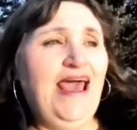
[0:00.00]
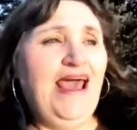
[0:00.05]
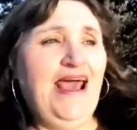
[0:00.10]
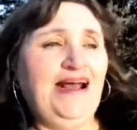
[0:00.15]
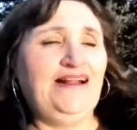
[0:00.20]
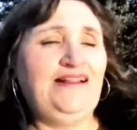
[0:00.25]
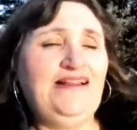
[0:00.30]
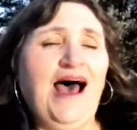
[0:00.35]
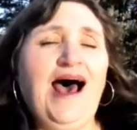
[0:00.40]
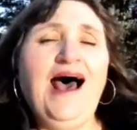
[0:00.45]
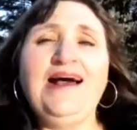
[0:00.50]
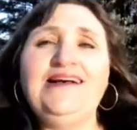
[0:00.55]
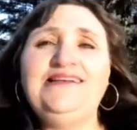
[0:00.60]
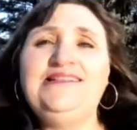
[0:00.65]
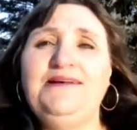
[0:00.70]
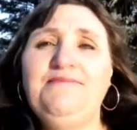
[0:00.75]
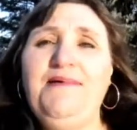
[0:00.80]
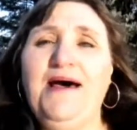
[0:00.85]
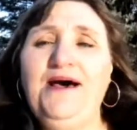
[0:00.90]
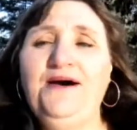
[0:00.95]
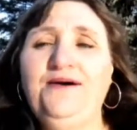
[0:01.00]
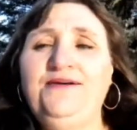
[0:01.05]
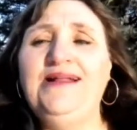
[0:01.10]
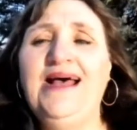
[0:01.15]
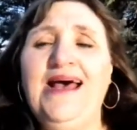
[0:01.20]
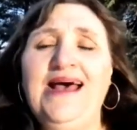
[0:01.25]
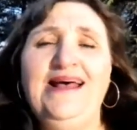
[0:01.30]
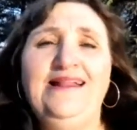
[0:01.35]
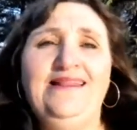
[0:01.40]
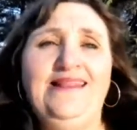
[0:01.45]
it talks about
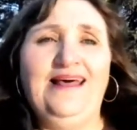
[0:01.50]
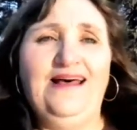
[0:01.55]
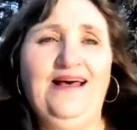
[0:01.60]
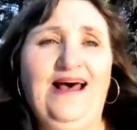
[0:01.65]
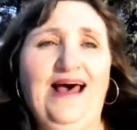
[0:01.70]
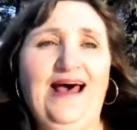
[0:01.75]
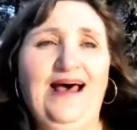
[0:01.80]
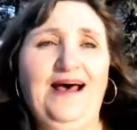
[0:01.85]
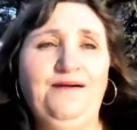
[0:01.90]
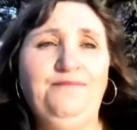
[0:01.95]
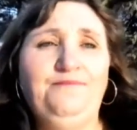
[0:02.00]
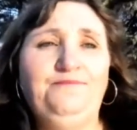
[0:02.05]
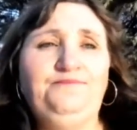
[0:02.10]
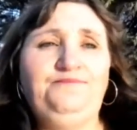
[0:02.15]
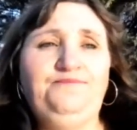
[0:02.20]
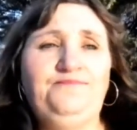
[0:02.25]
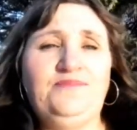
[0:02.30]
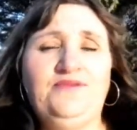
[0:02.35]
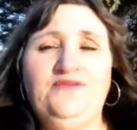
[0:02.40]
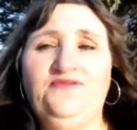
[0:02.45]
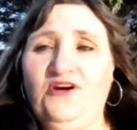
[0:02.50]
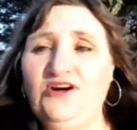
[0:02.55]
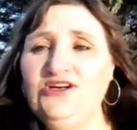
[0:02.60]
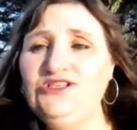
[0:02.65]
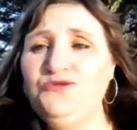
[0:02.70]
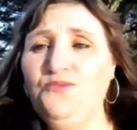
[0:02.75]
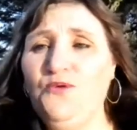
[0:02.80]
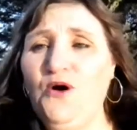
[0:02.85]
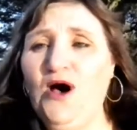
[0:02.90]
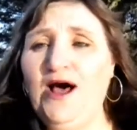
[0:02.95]

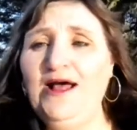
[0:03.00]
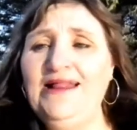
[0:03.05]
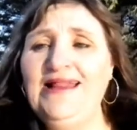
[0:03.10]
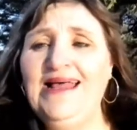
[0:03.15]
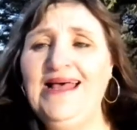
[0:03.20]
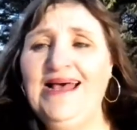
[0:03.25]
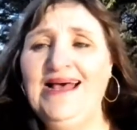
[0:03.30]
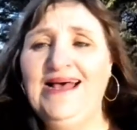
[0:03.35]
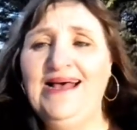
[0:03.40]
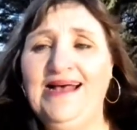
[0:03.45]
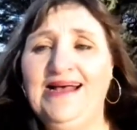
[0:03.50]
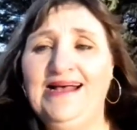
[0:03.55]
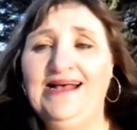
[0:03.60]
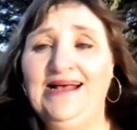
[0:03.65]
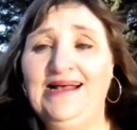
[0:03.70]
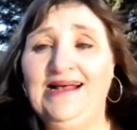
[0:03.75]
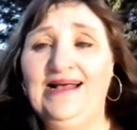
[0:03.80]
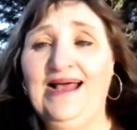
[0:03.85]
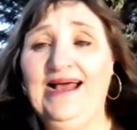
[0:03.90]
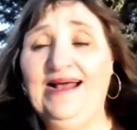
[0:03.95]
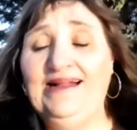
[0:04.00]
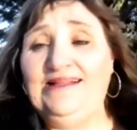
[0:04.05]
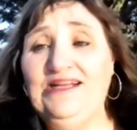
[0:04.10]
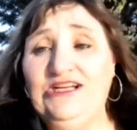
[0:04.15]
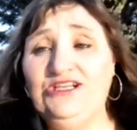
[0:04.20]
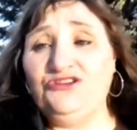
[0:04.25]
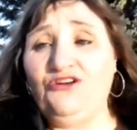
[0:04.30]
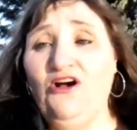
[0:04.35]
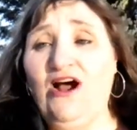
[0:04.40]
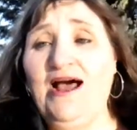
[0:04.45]
verse 1. It
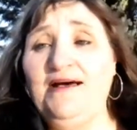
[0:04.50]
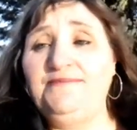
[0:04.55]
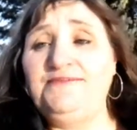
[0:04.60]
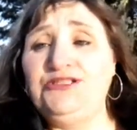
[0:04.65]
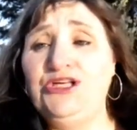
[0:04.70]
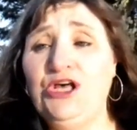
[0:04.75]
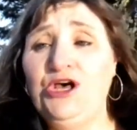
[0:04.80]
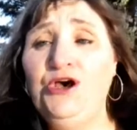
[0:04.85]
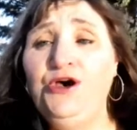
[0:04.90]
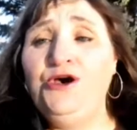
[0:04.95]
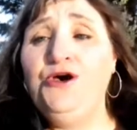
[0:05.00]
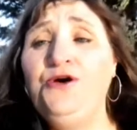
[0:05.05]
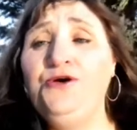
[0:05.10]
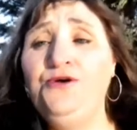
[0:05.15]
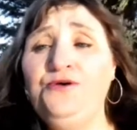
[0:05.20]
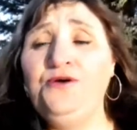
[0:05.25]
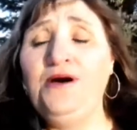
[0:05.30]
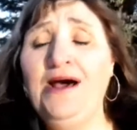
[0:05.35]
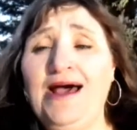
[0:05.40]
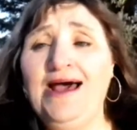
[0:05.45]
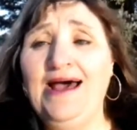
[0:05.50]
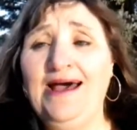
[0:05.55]
describes who